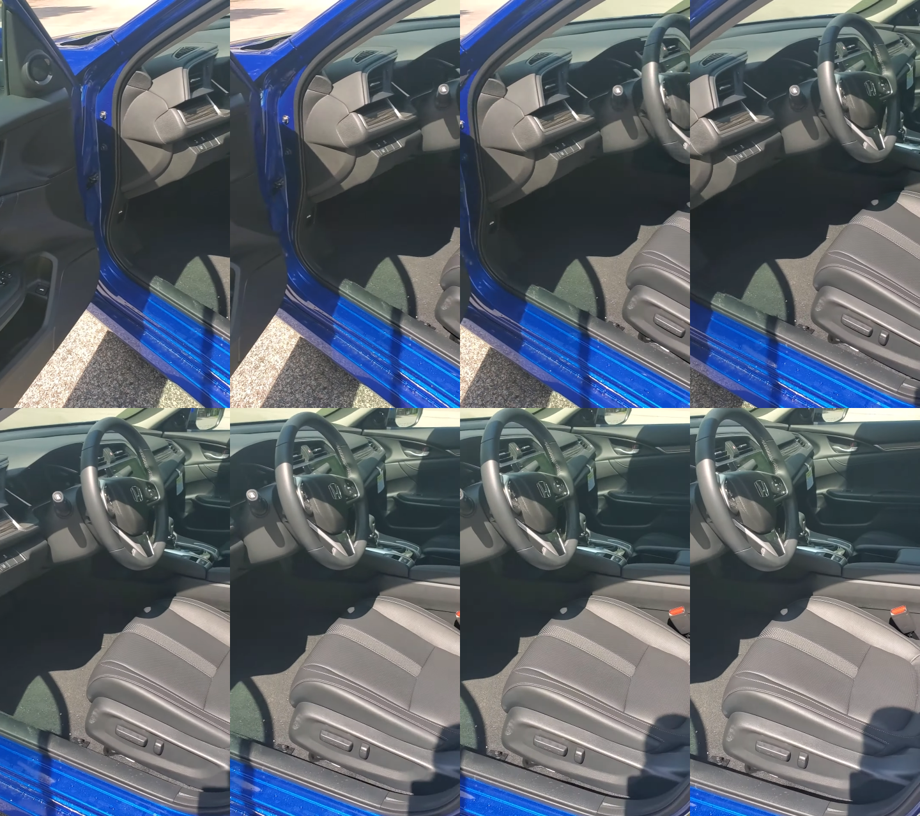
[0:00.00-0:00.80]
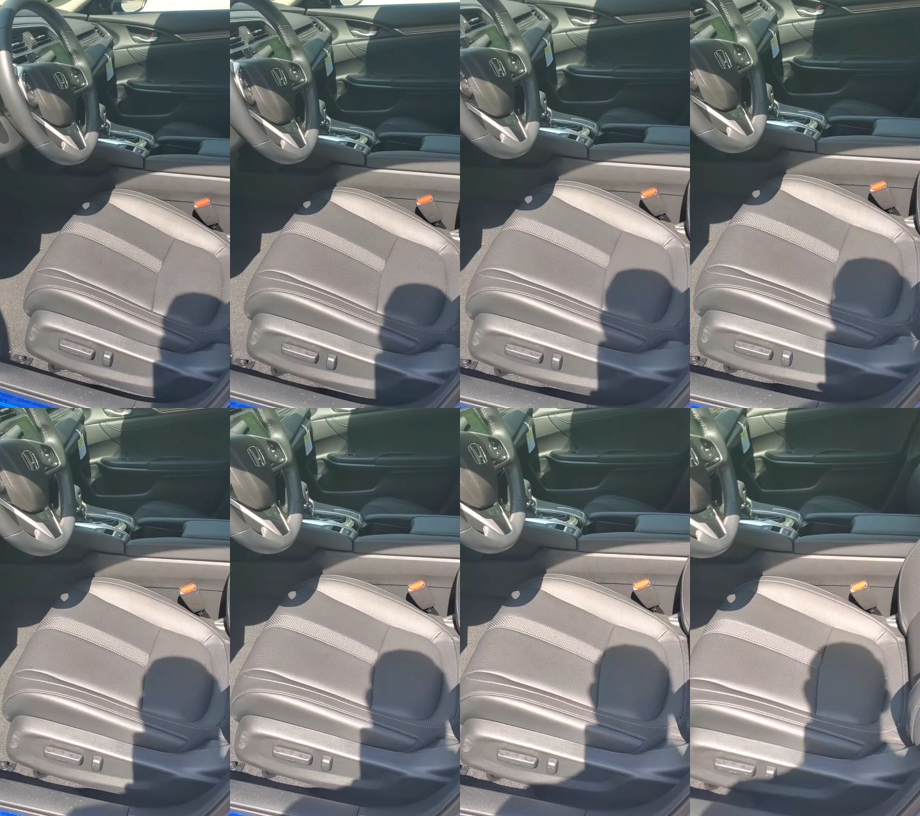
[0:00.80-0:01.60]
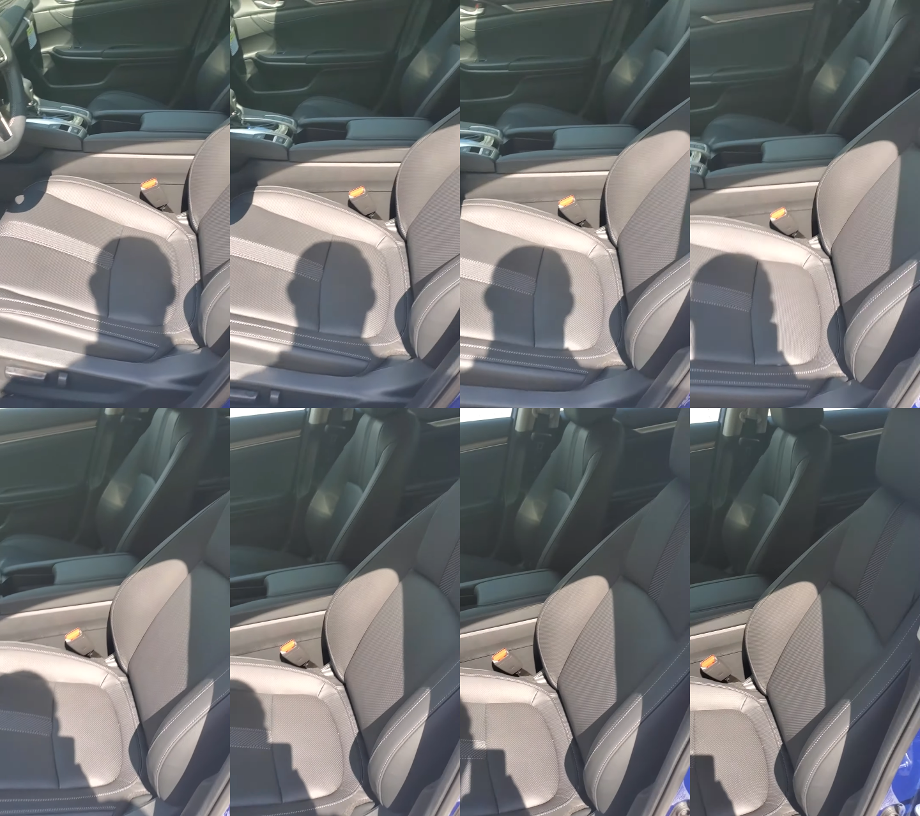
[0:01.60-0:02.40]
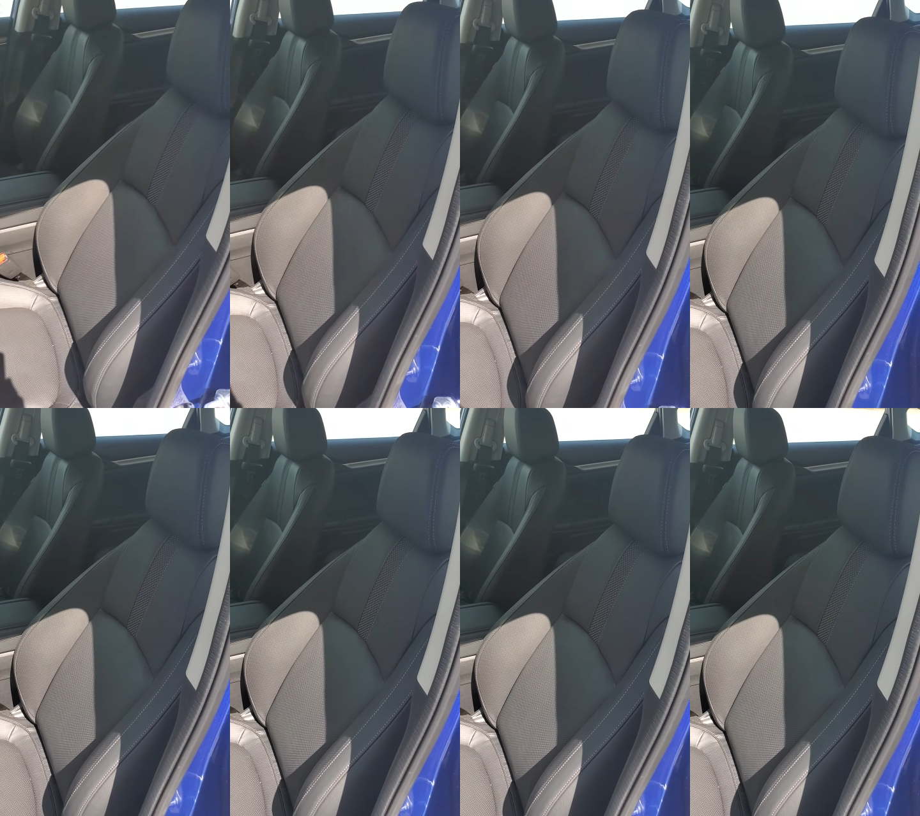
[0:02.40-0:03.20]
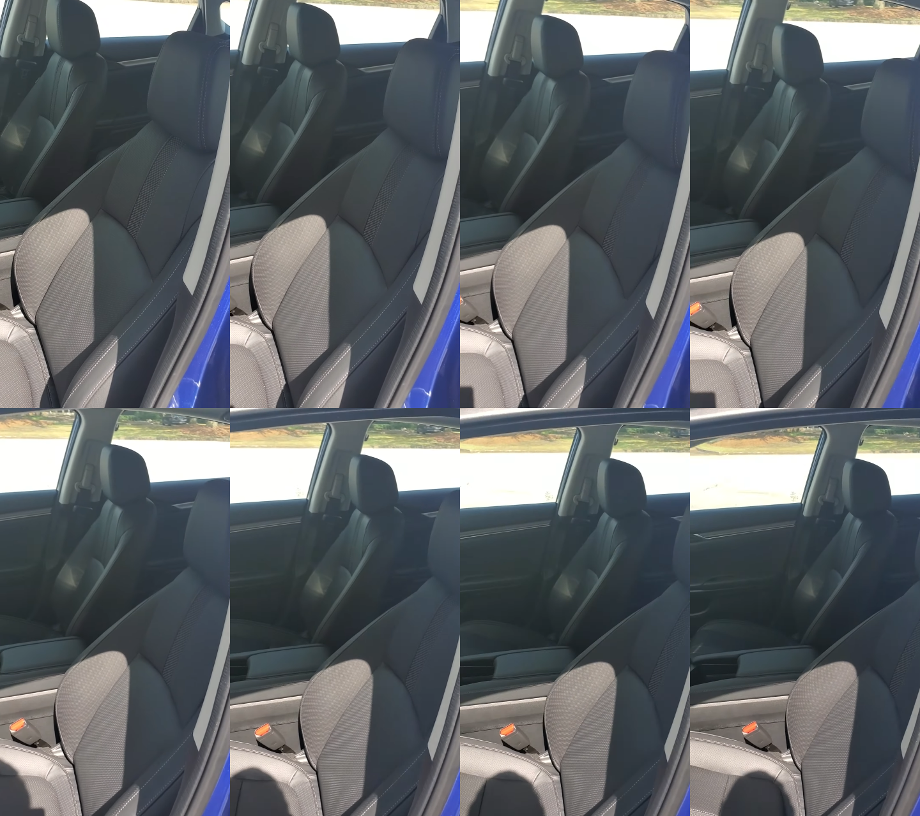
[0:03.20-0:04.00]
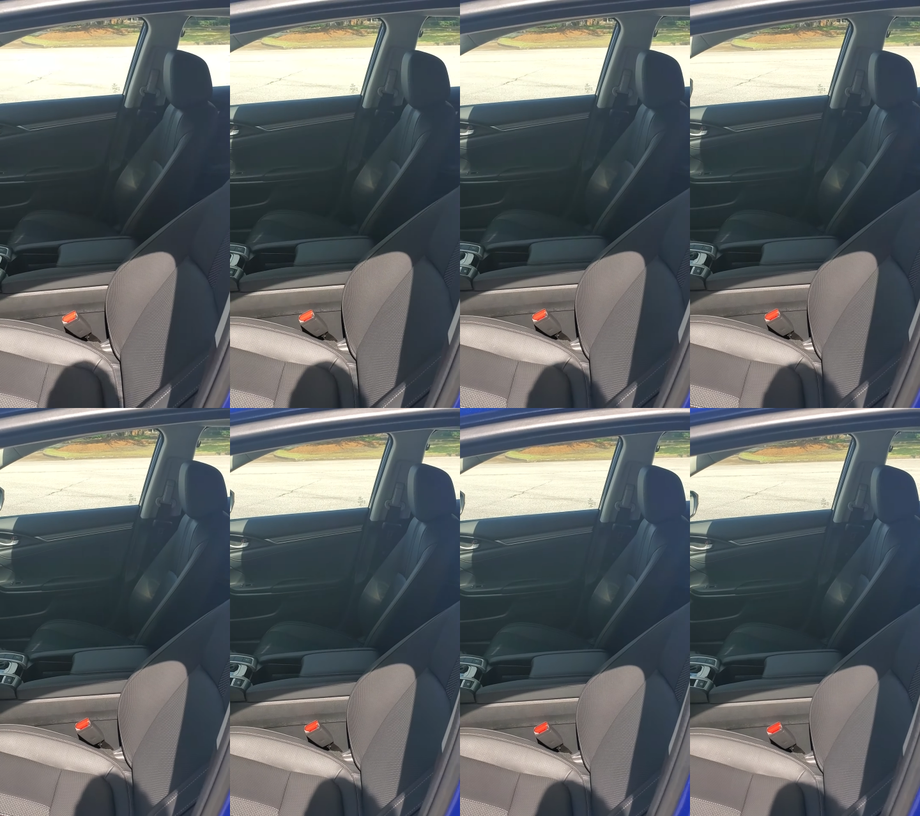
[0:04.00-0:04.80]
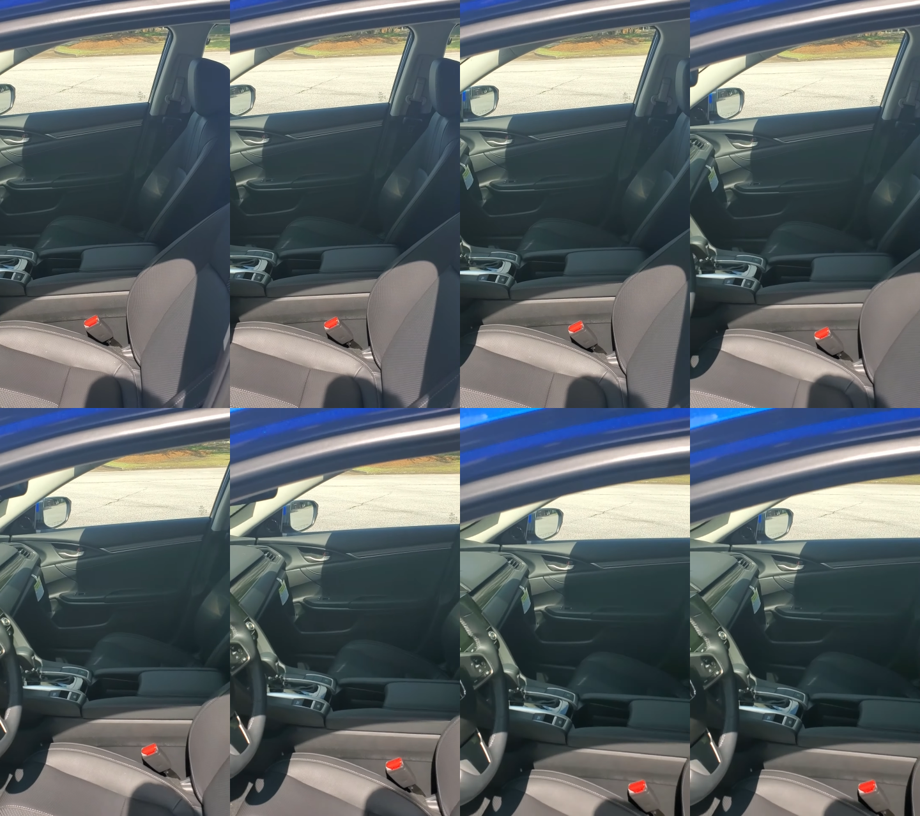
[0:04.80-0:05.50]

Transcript: Nobody's mouth can be seen.